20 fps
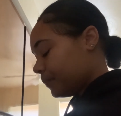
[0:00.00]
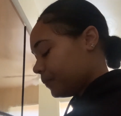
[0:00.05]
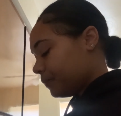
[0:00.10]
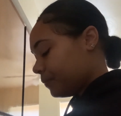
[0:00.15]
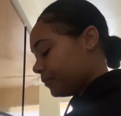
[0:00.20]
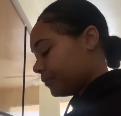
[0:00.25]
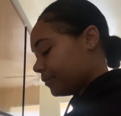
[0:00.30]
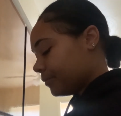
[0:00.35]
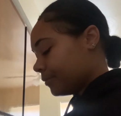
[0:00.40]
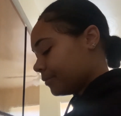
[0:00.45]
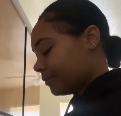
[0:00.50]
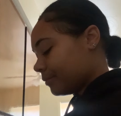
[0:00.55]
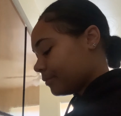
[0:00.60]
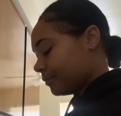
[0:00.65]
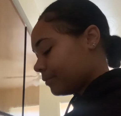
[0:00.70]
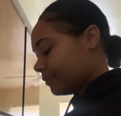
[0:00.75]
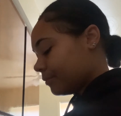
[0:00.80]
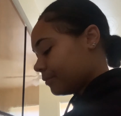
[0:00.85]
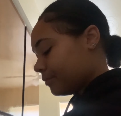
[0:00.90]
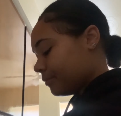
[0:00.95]

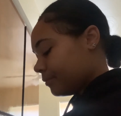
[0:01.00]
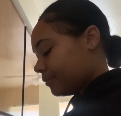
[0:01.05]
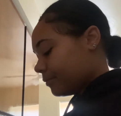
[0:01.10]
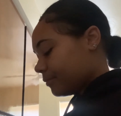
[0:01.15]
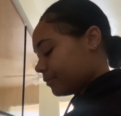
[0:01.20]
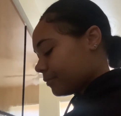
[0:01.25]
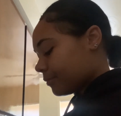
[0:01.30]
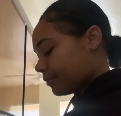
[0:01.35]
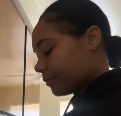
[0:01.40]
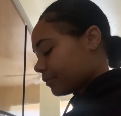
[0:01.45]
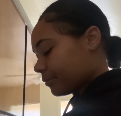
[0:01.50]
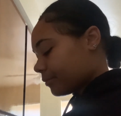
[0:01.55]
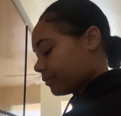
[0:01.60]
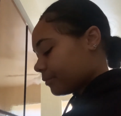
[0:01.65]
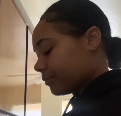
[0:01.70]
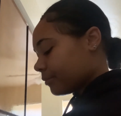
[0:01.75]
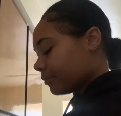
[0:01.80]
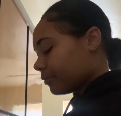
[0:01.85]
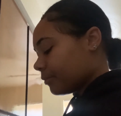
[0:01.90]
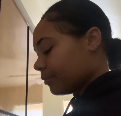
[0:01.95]

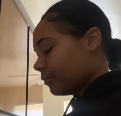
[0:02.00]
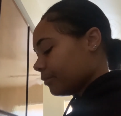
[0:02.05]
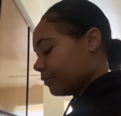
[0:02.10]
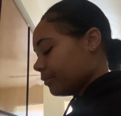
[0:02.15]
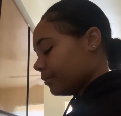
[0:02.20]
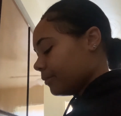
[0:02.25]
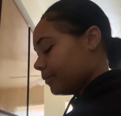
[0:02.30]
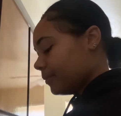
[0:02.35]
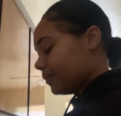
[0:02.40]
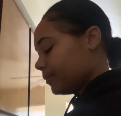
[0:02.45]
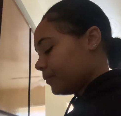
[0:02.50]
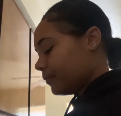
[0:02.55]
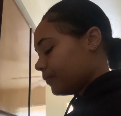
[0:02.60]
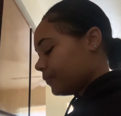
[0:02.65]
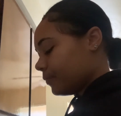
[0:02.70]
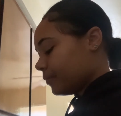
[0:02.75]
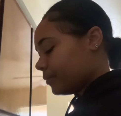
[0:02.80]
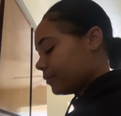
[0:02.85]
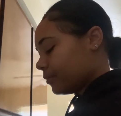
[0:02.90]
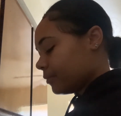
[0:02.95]

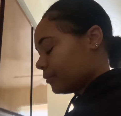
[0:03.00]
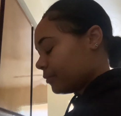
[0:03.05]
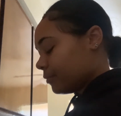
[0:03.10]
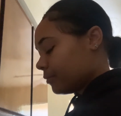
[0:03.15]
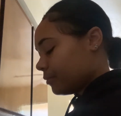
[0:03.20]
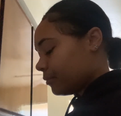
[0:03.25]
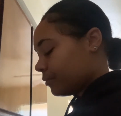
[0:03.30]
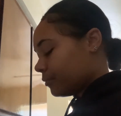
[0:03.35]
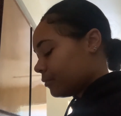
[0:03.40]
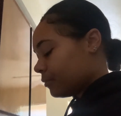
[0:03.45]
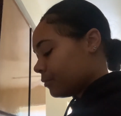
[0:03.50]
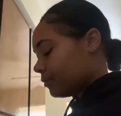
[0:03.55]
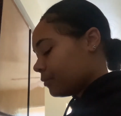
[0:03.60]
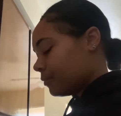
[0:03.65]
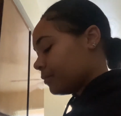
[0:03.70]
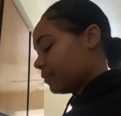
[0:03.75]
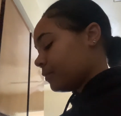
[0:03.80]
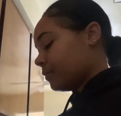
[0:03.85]
(no one is talking)